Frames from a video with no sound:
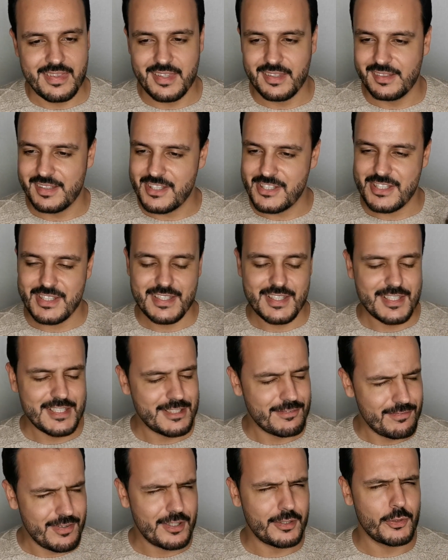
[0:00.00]
delicious.
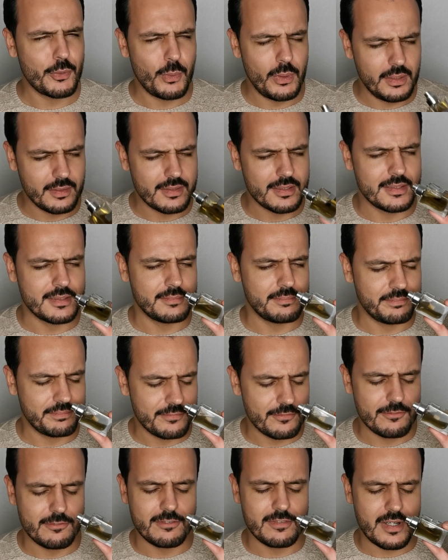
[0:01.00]
It's very well
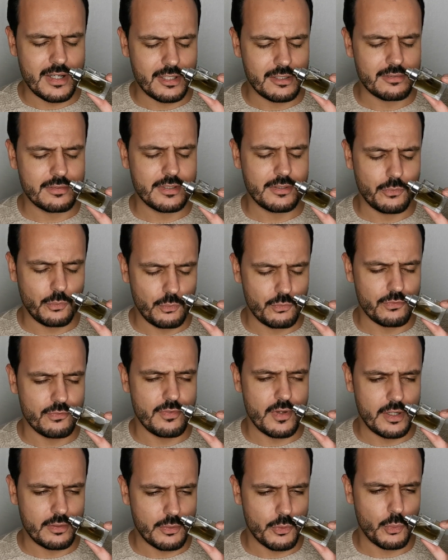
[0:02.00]
done. Very,
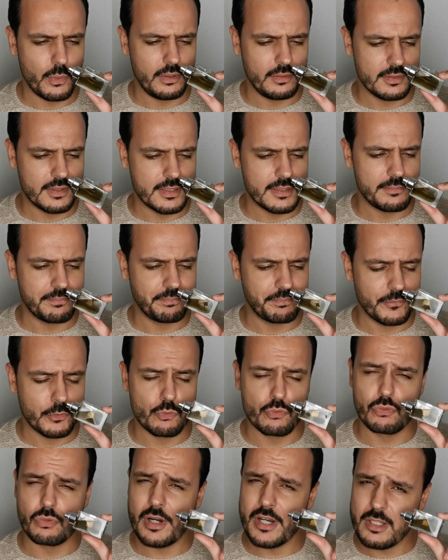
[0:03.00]
very well done.
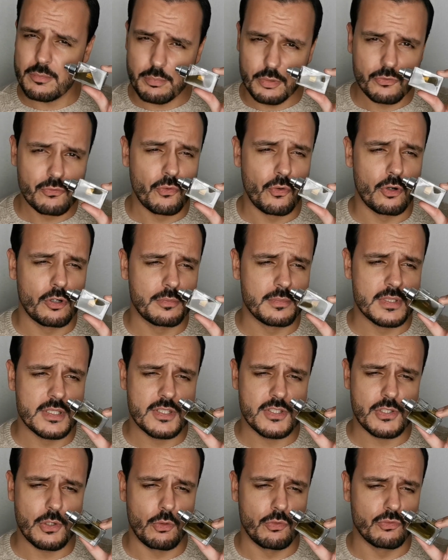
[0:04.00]
Great
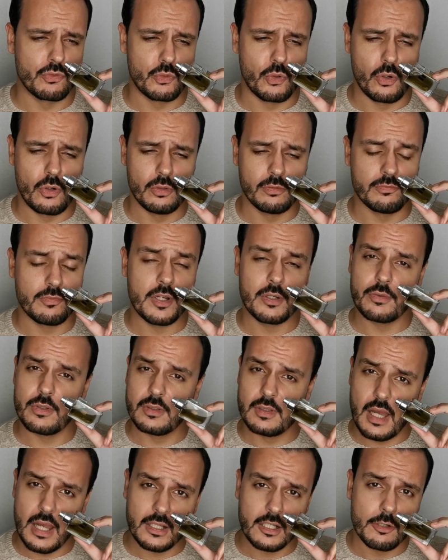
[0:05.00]
performance overall.
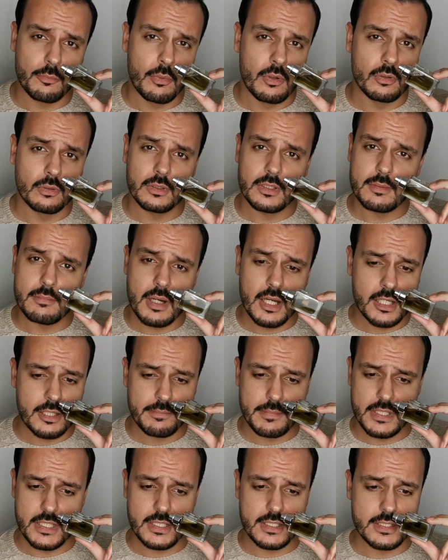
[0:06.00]
Very likable, in my
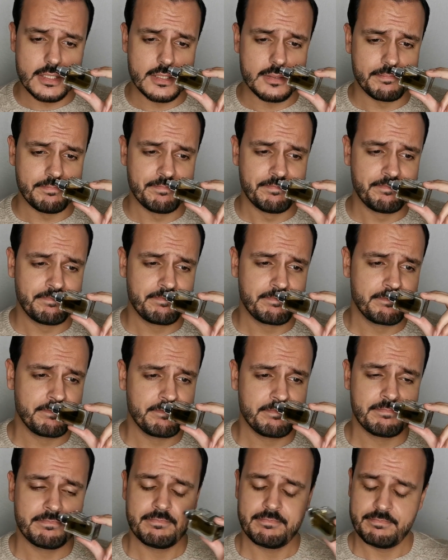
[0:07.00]
opinion.
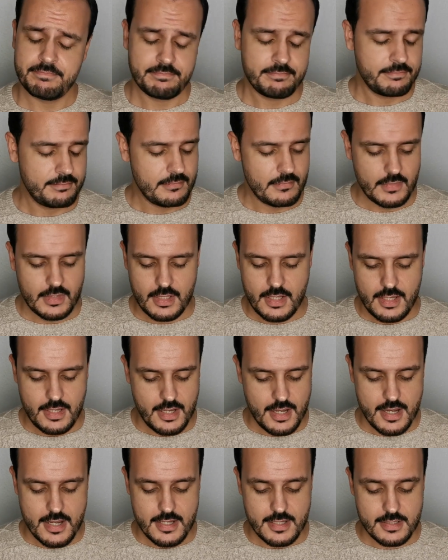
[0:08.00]

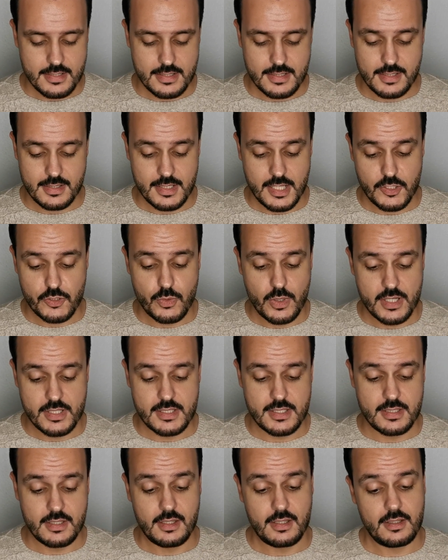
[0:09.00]
And that's why
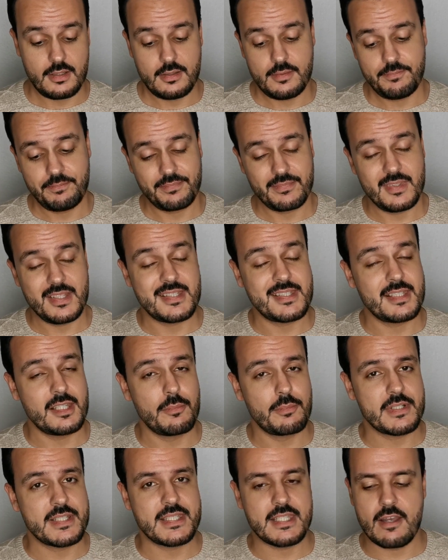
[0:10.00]
it's
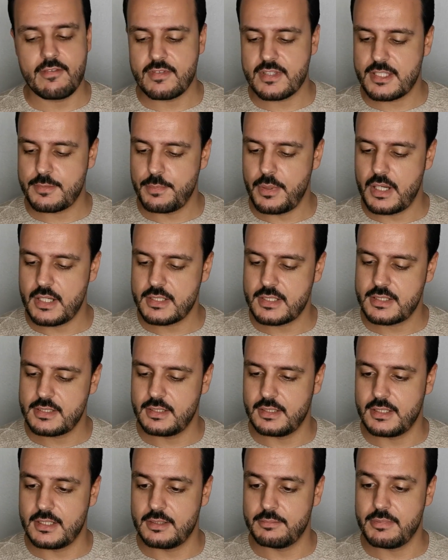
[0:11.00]
number 7
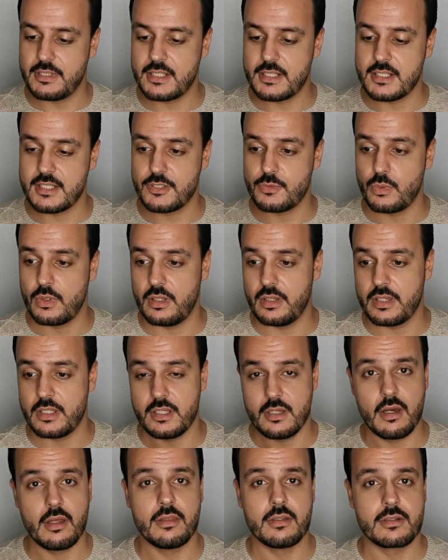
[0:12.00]
spot, because, well,
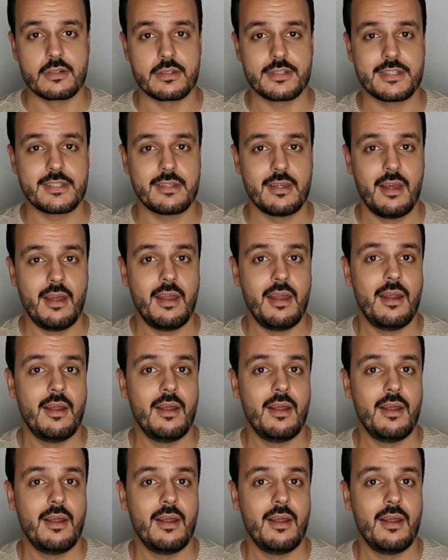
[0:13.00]
the others